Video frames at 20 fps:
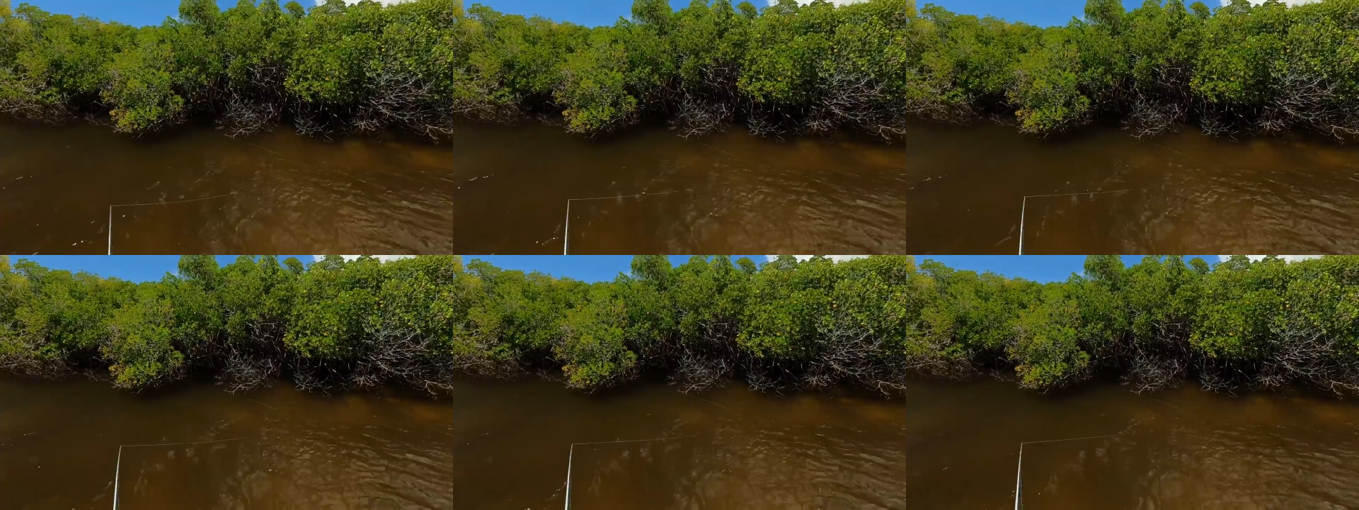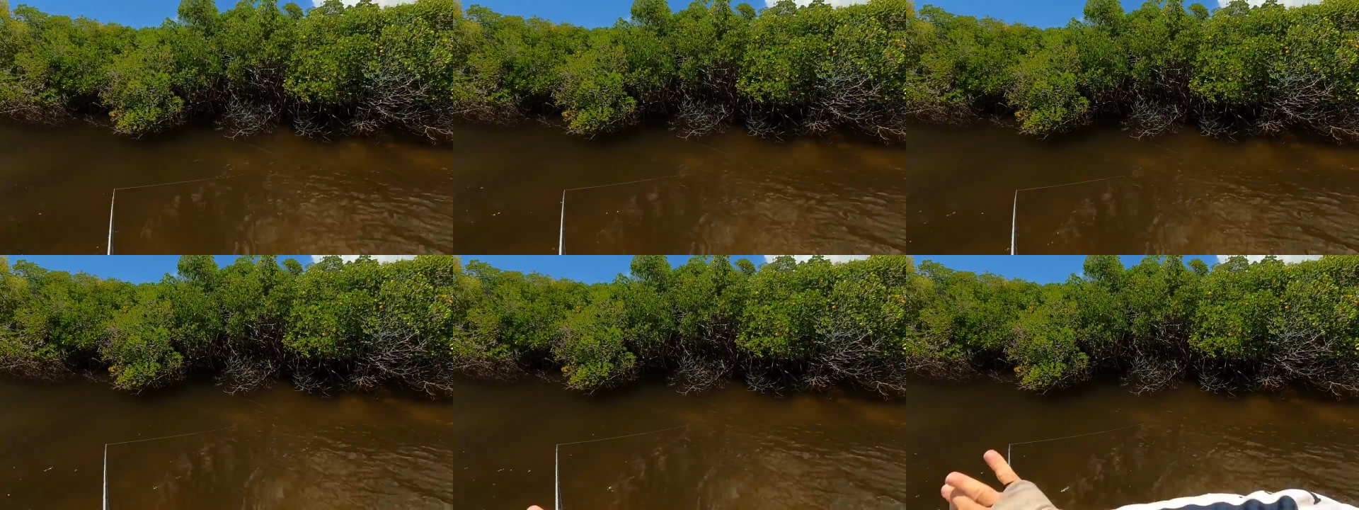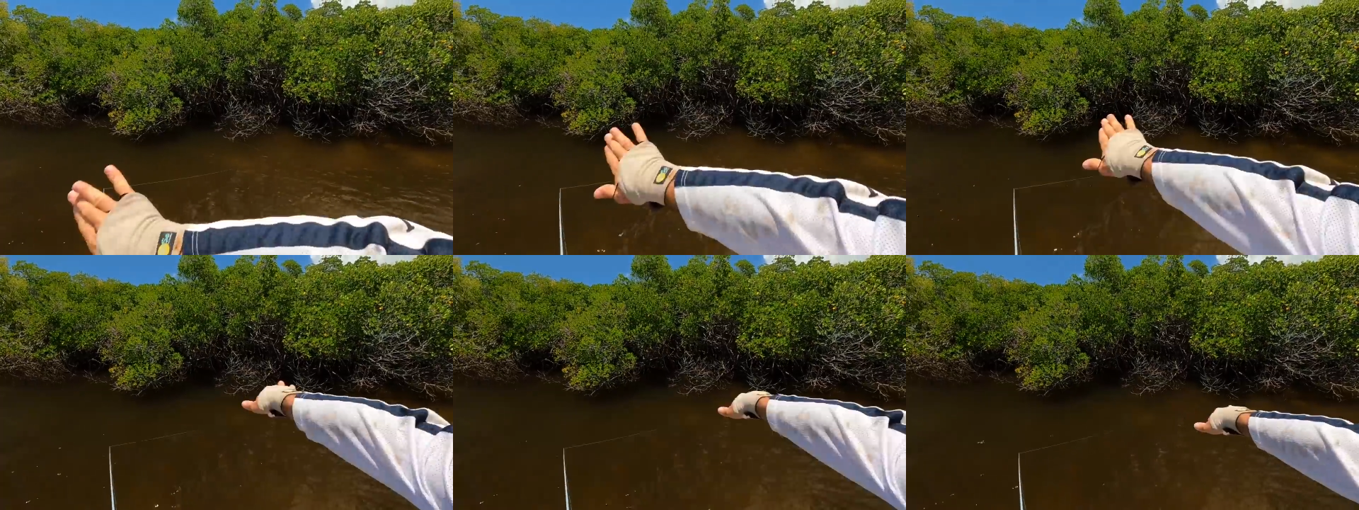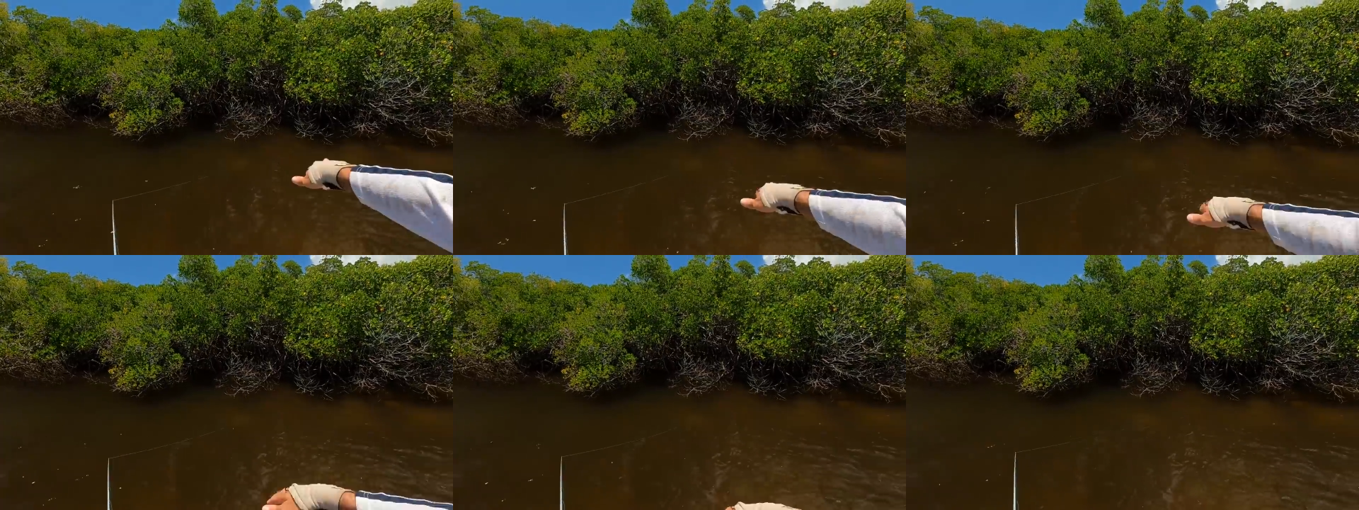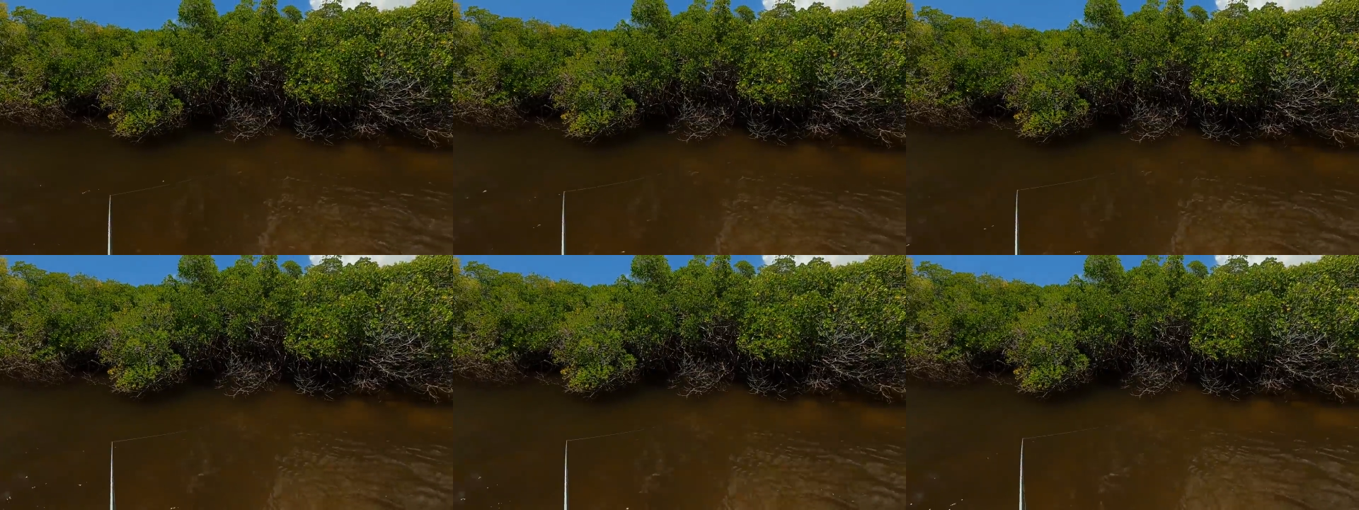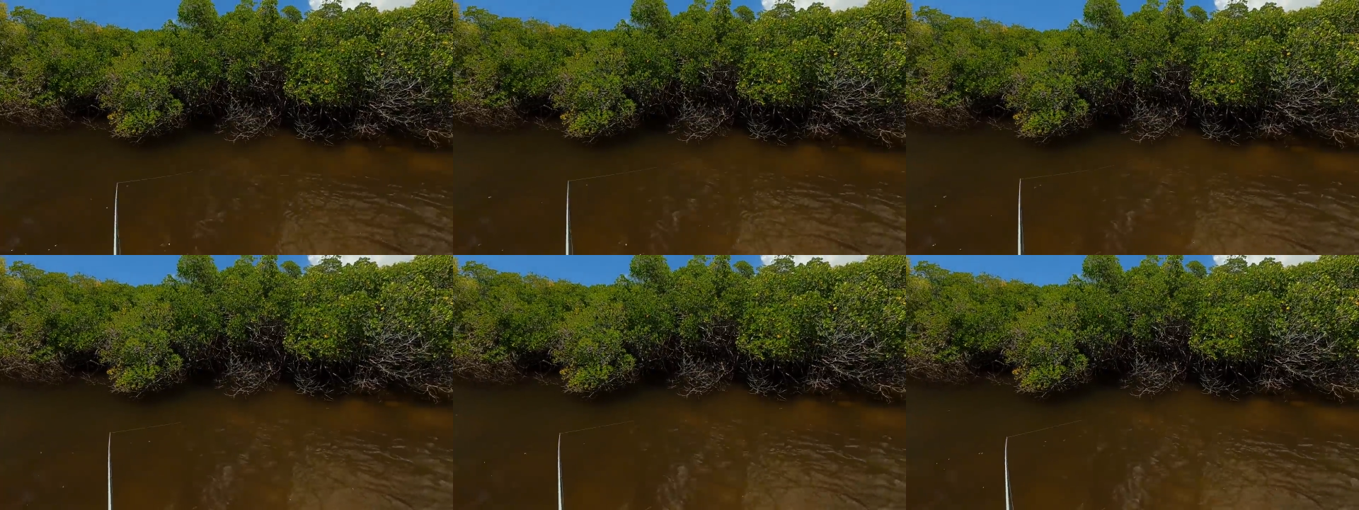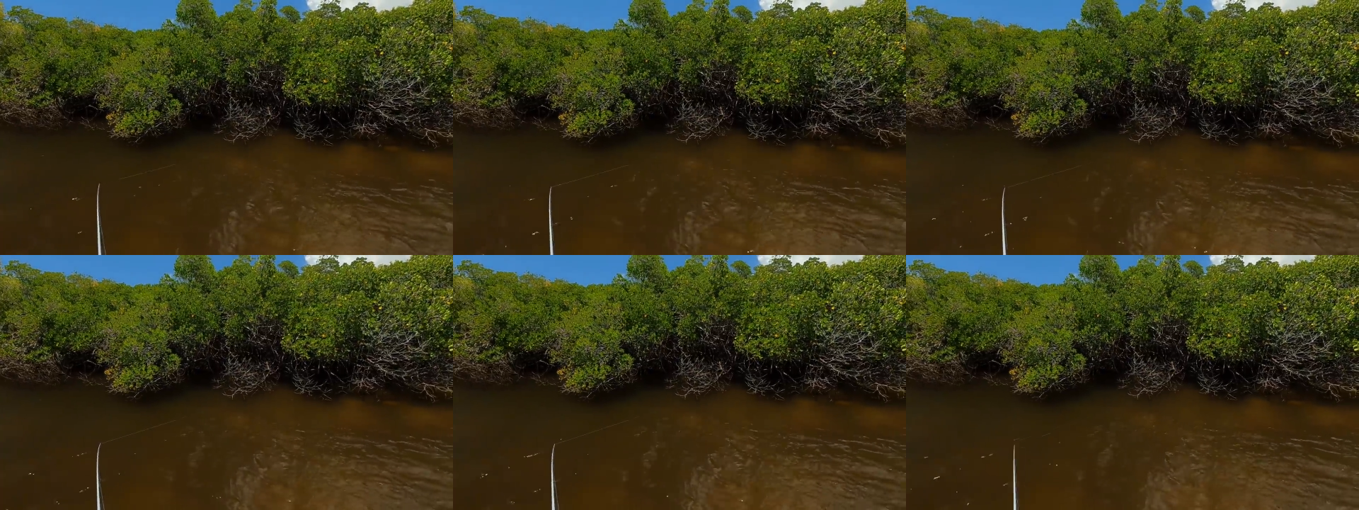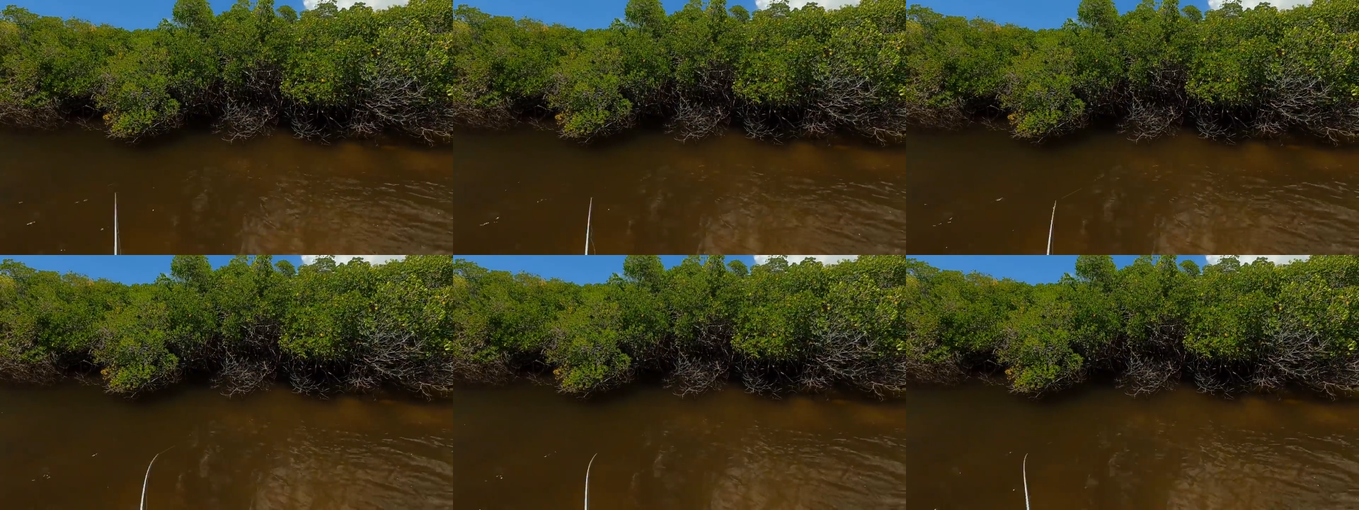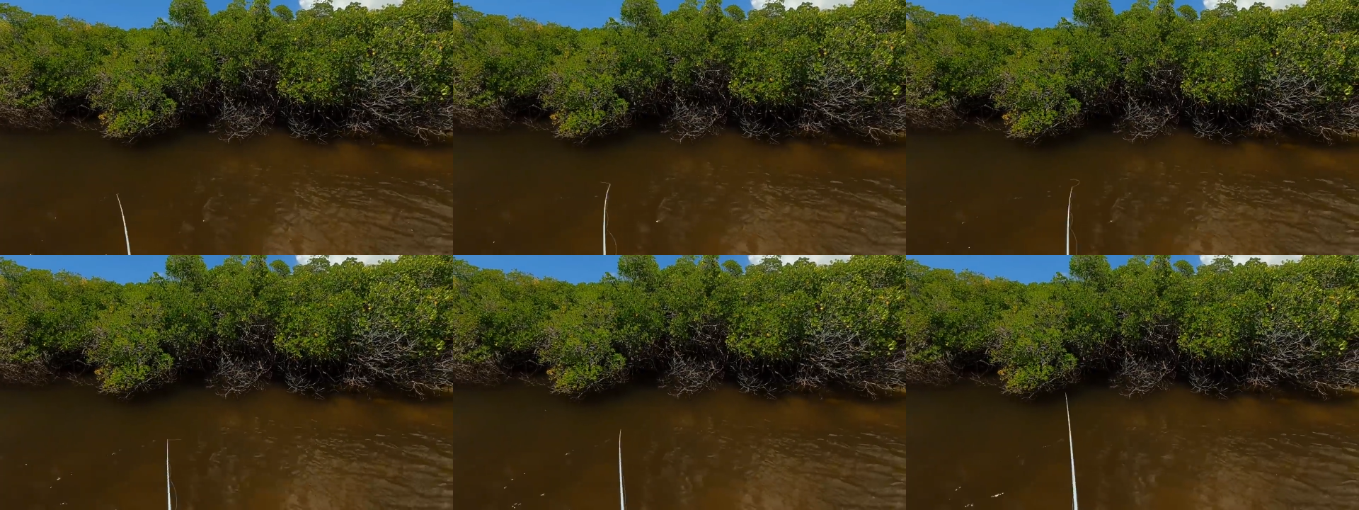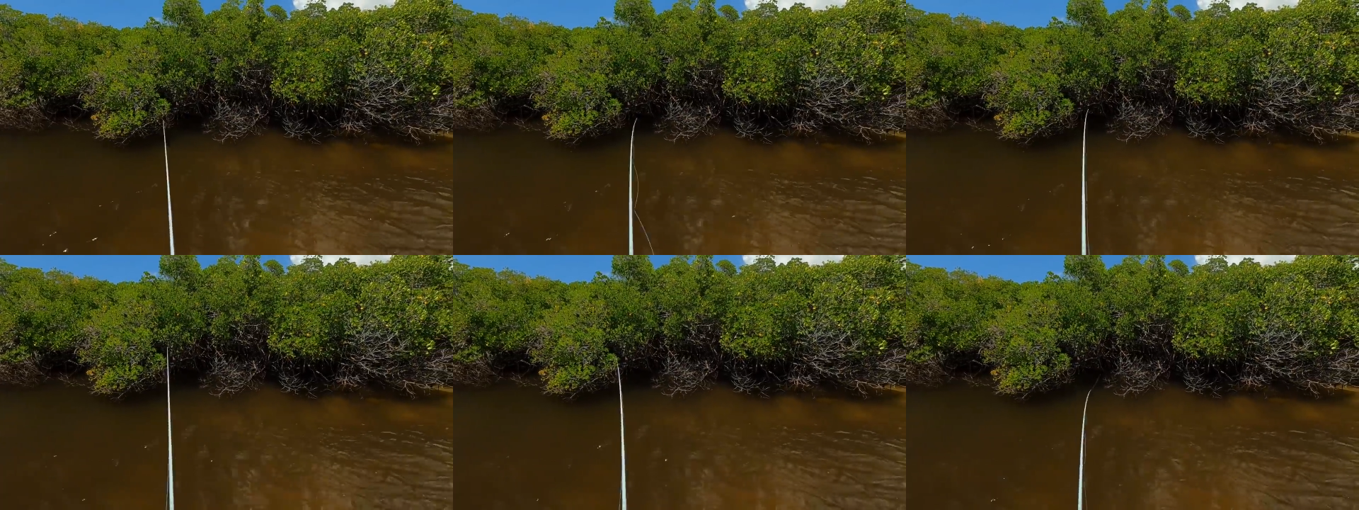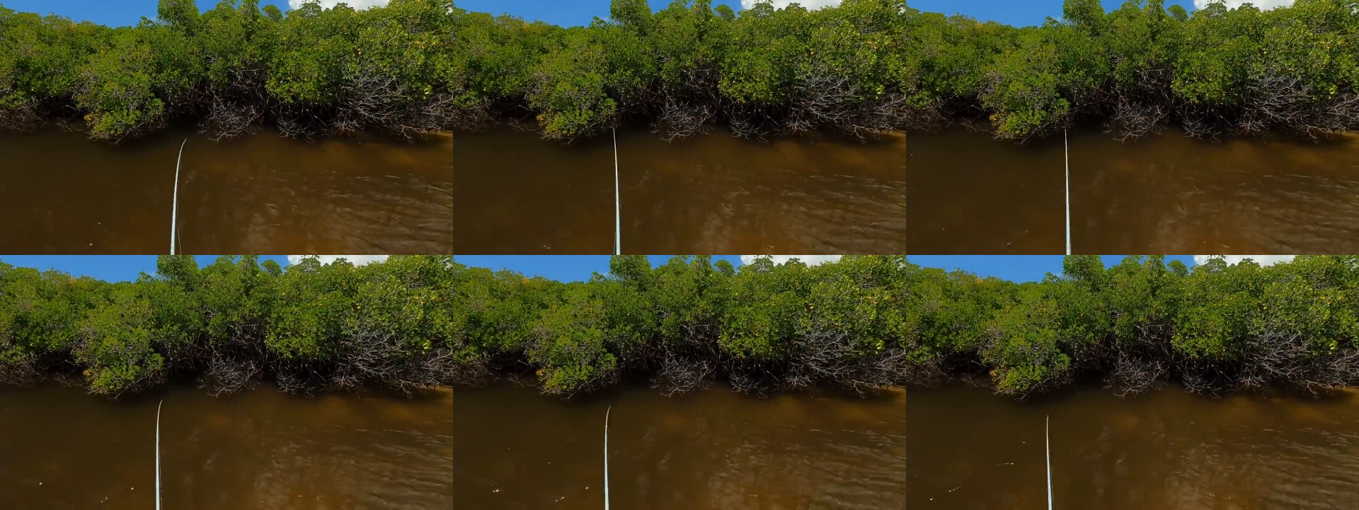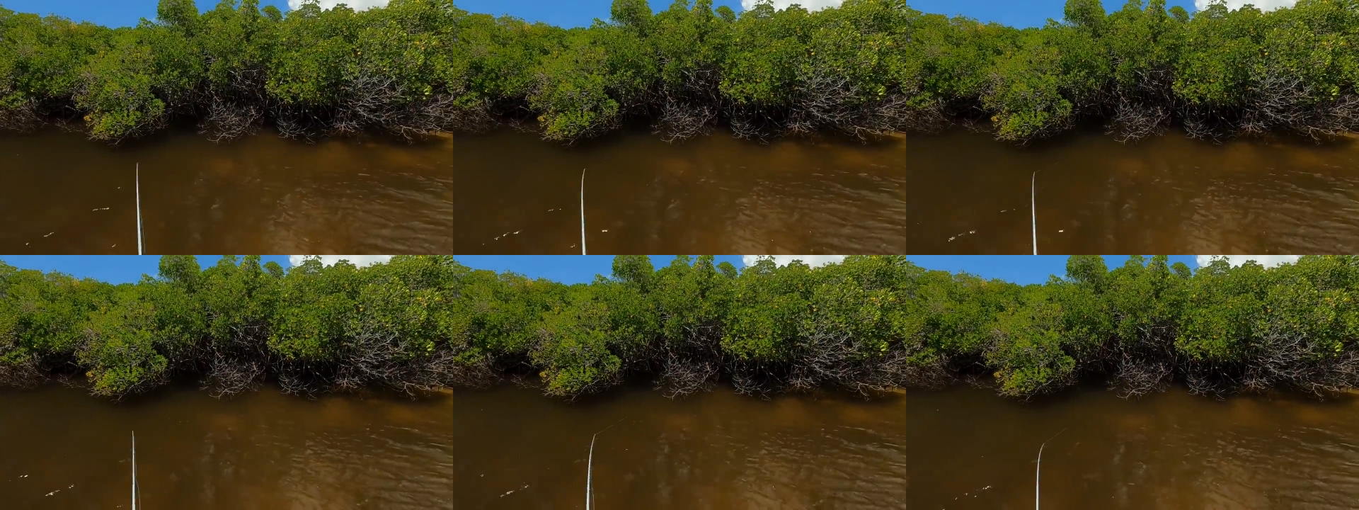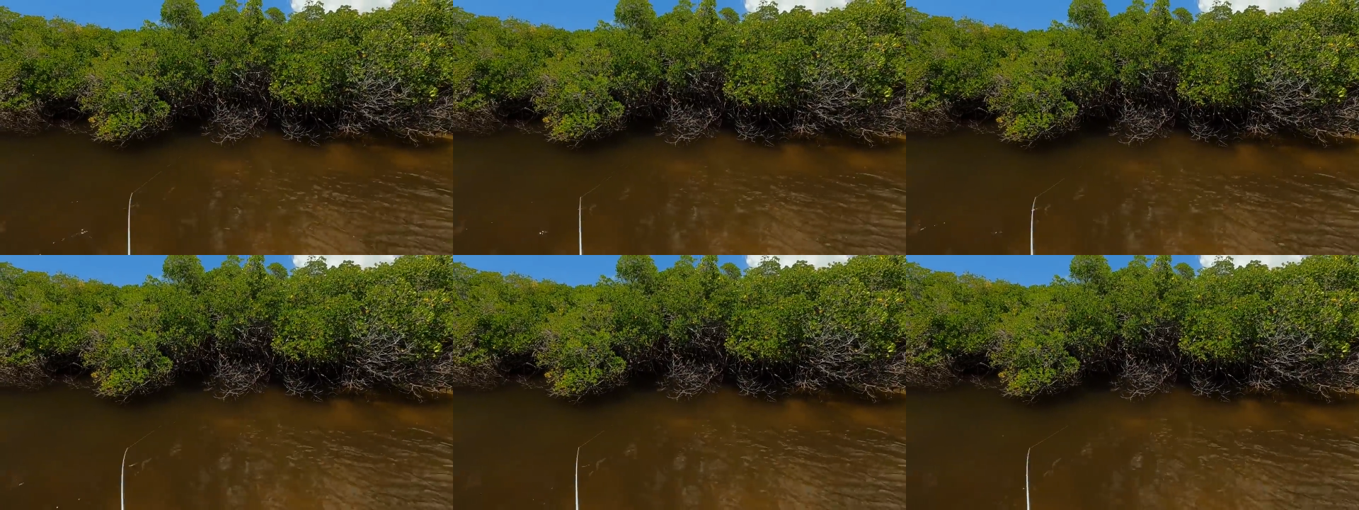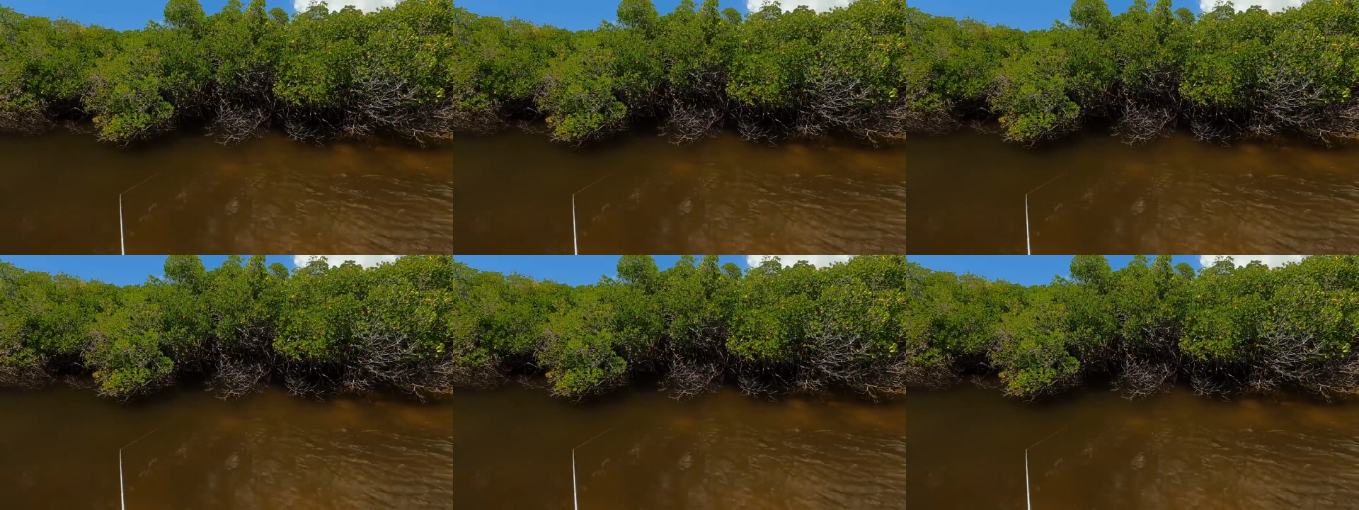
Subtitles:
No face is visible, so there are no lips to read.